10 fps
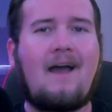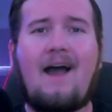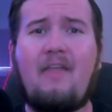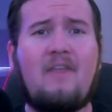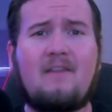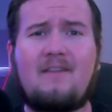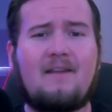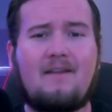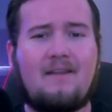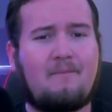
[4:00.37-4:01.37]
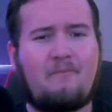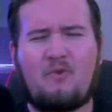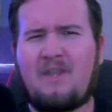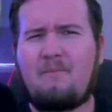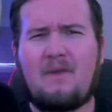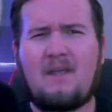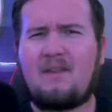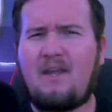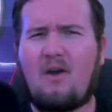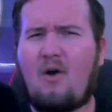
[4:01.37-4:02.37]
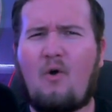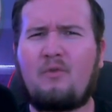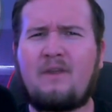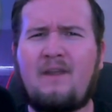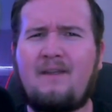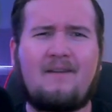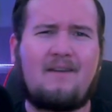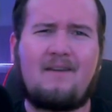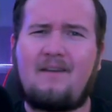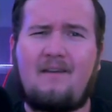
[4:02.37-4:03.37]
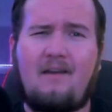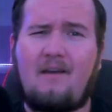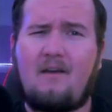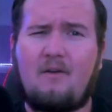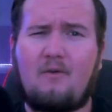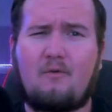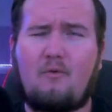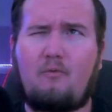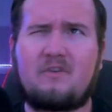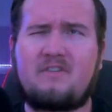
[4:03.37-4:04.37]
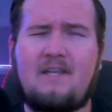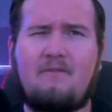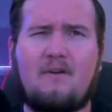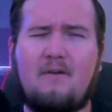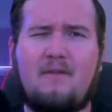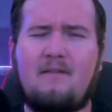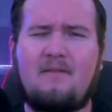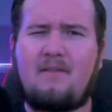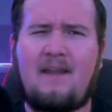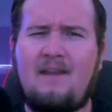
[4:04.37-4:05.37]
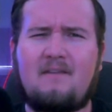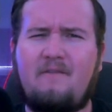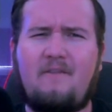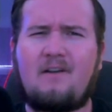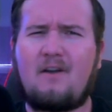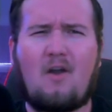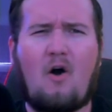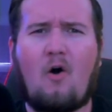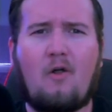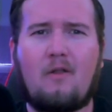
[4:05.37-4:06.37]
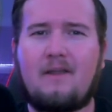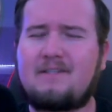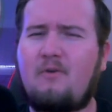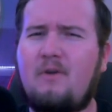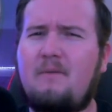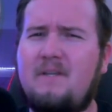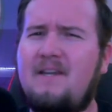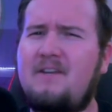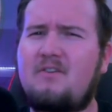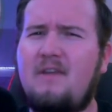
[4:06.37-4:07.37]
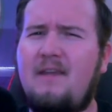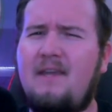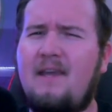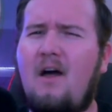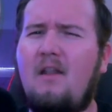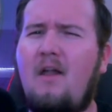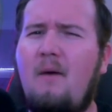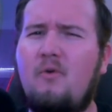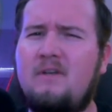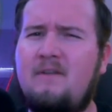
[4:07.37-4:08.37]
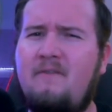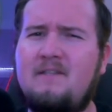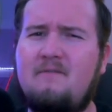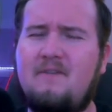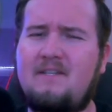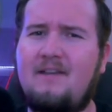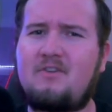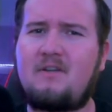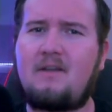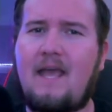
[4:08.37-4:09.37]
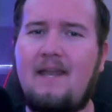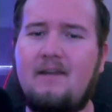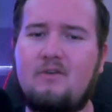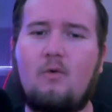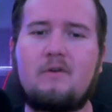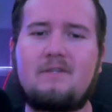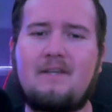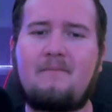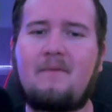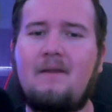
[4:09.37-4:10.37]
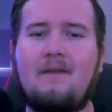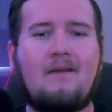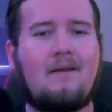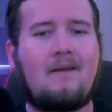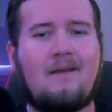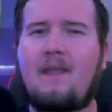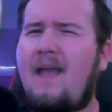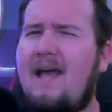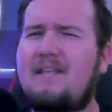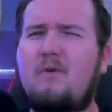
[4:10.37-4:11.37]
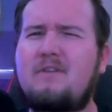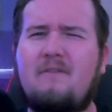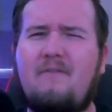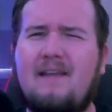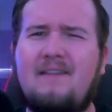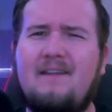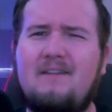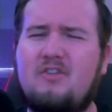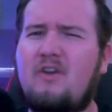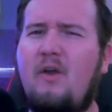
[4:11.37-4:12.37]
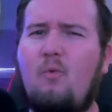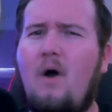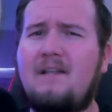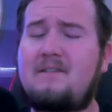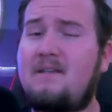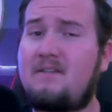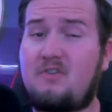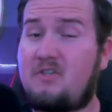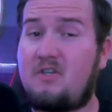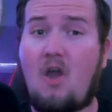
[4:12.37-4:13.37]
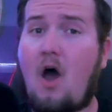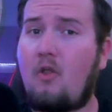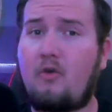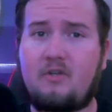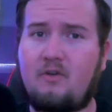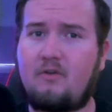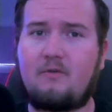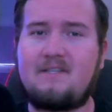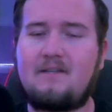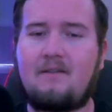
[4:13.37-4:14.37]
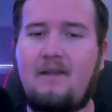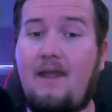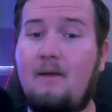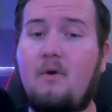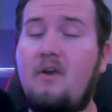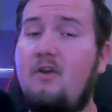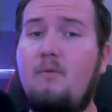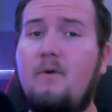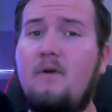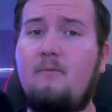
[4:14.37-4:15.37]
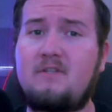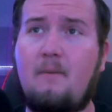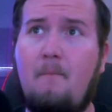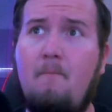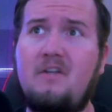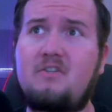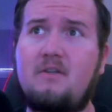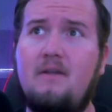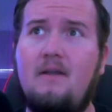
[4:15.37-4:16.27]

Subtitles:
I think that with him being the only receiver that they need to fear at all, it's going to potentially get a lot more defensive attention headed towards him, as well as the fact that Deshaun Watson has just not looked good recently, and Amari Cooper was much